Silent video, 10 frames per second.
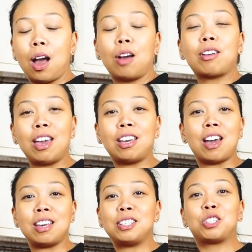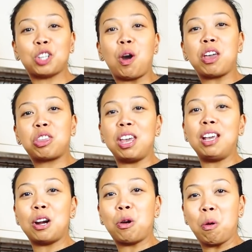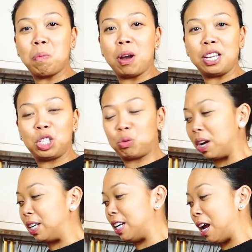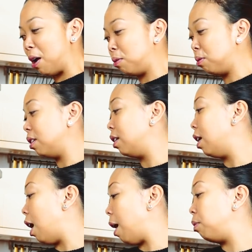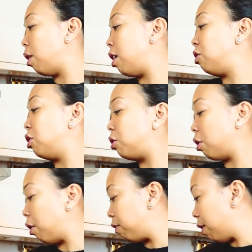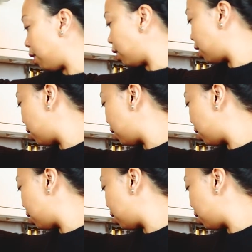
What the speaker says: Okay guys, so I think our humba is ready now. I'm going to serve it